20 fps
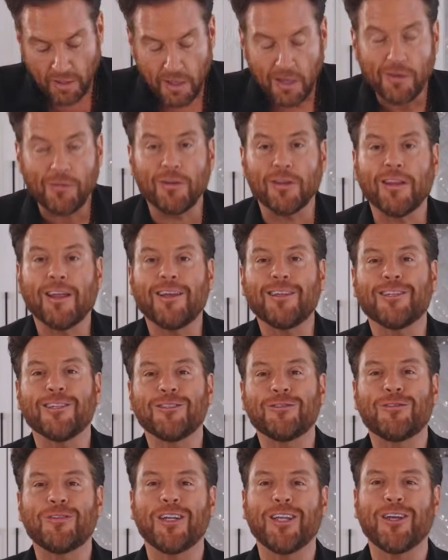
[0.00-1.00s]
If you like
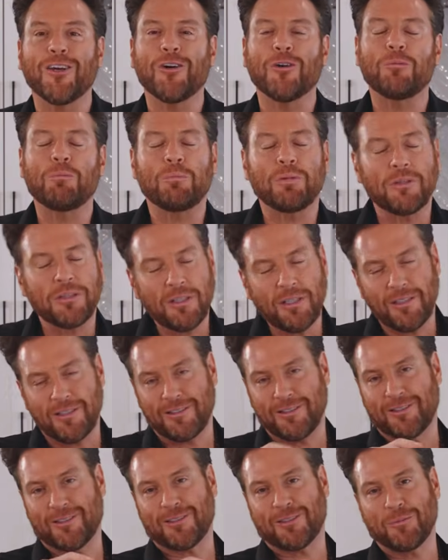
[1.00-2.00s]
this video,
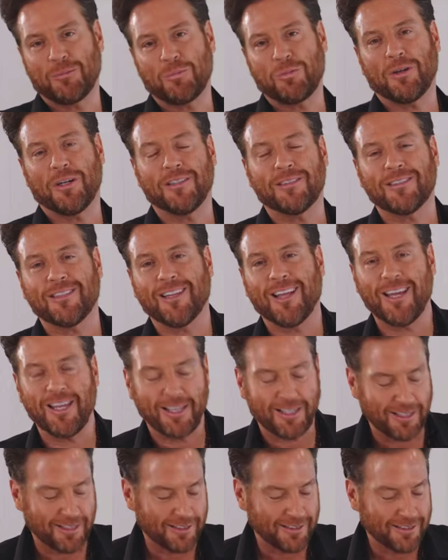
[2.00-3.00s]
please press
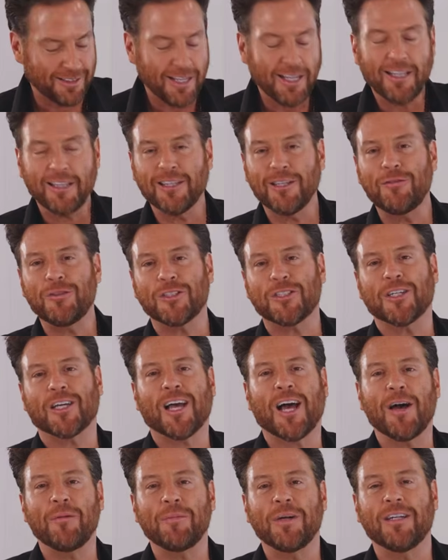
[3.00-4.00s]
like, leave us a
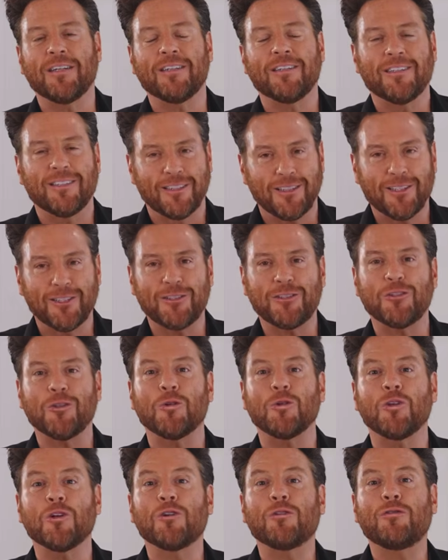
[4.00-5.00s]
comment, let us know
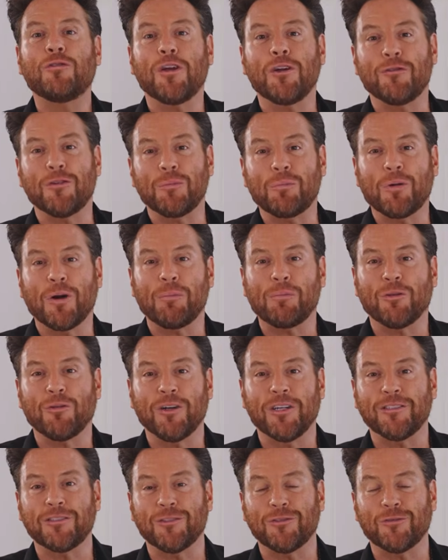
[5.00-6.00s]
your favorite
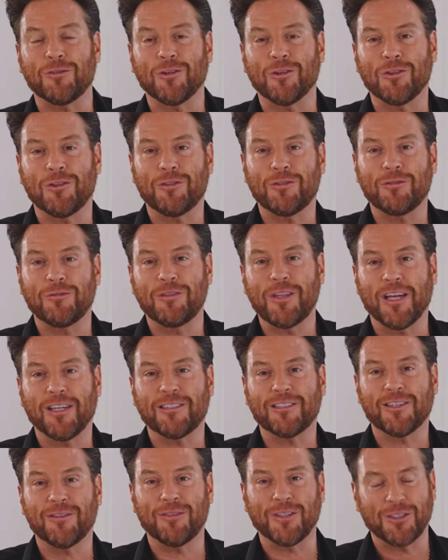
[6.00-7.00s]
preparation for
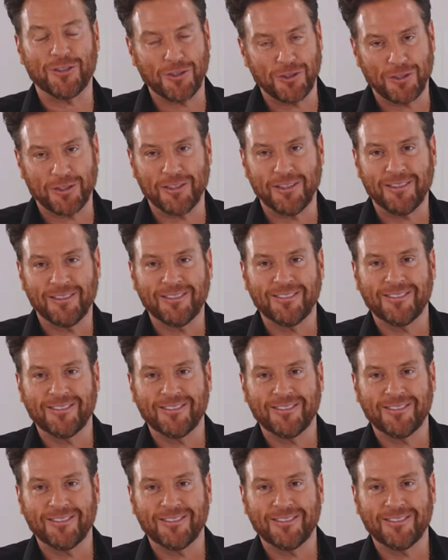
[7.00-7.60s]
Thanksgiving turkey.